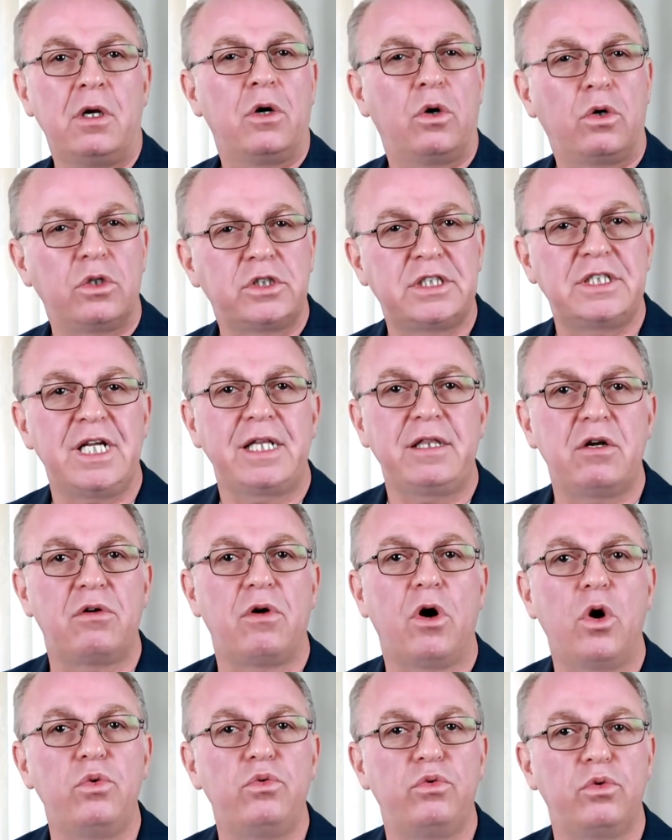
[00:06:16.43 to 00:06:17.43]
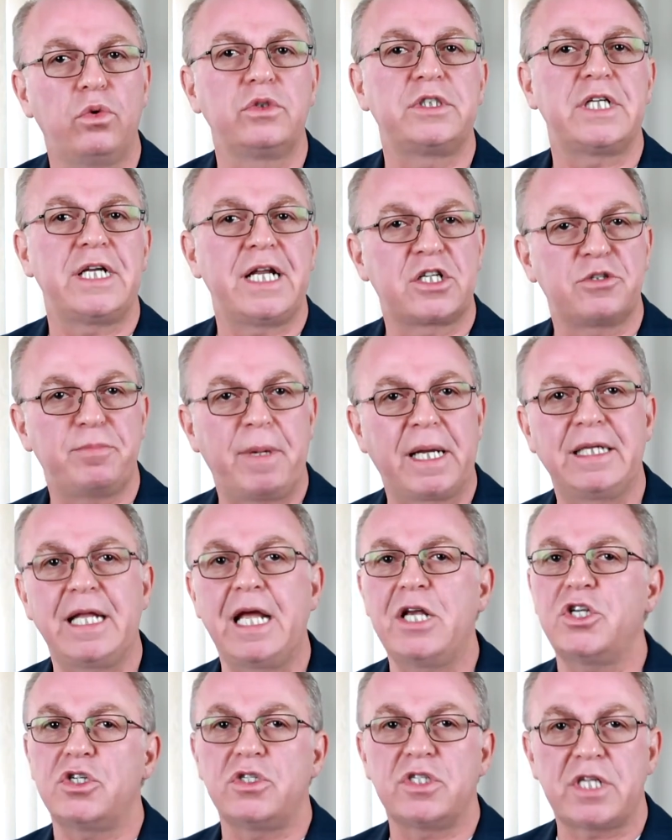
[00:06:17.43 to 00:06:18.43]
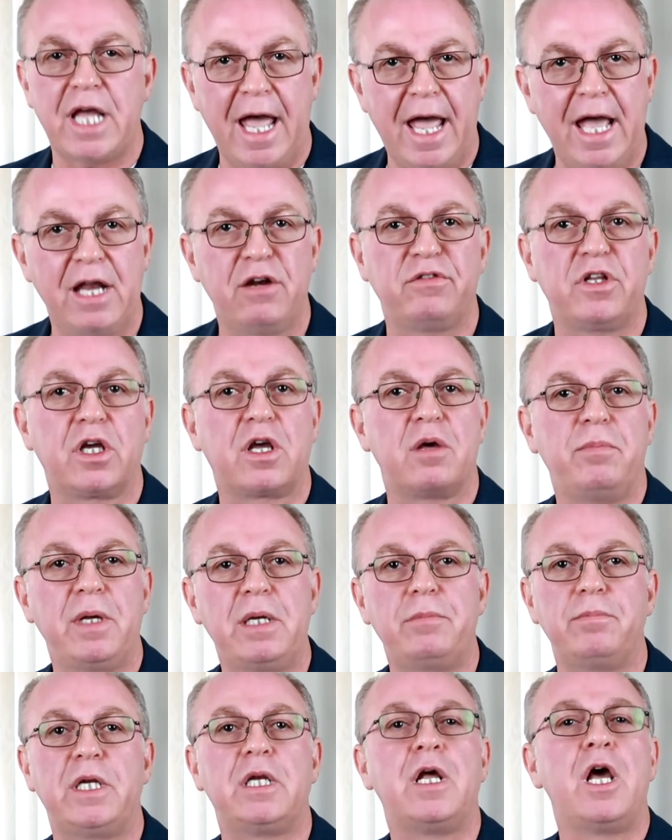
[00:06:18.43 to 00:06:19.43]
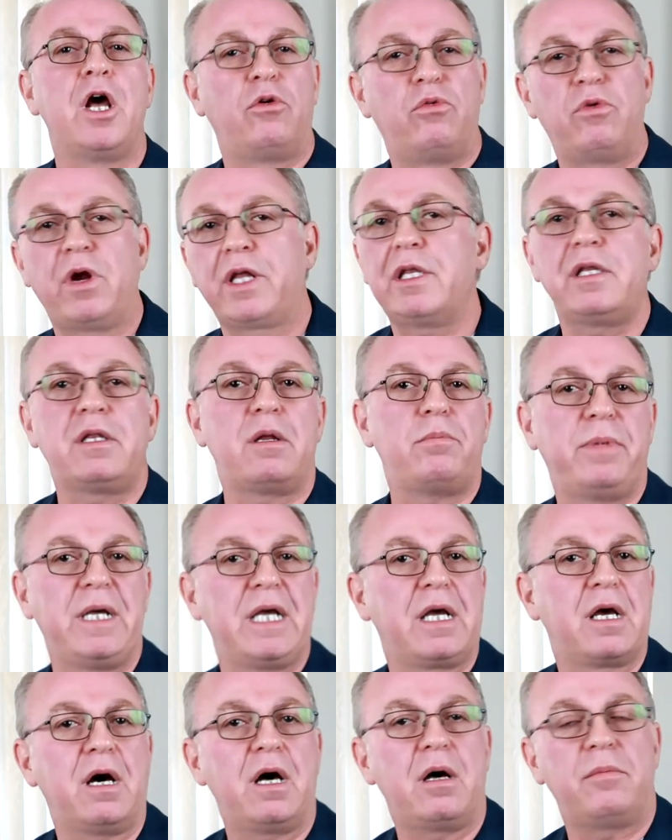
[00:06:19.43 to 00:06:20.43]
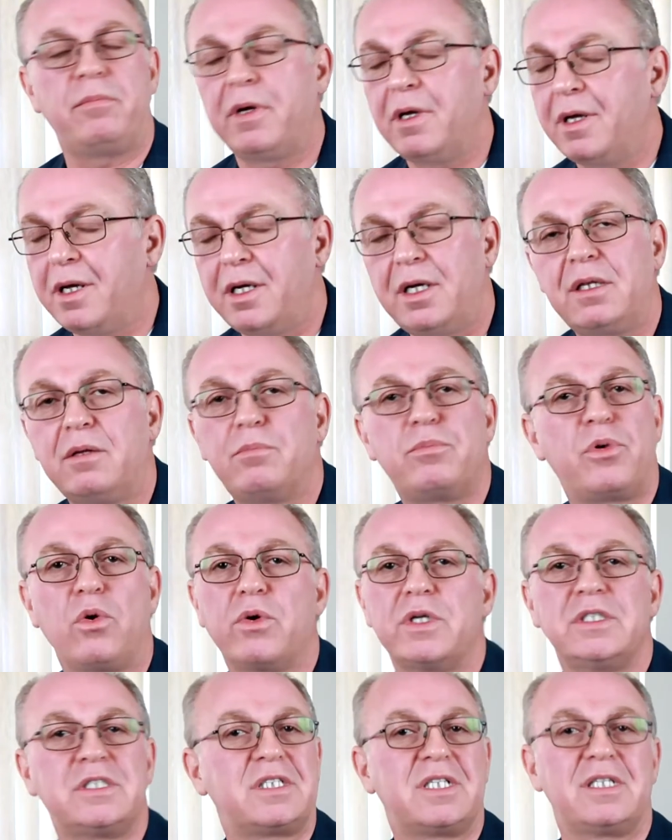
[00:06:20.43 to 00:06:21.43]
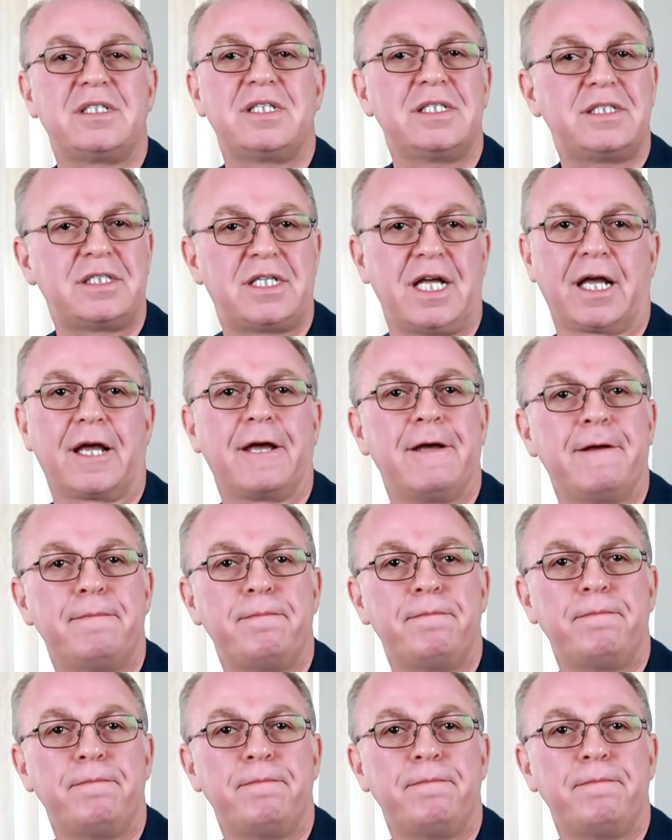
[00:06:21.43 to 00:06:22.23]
or set their own rules and expectations ahead of the commitment rather than become another broken statistic.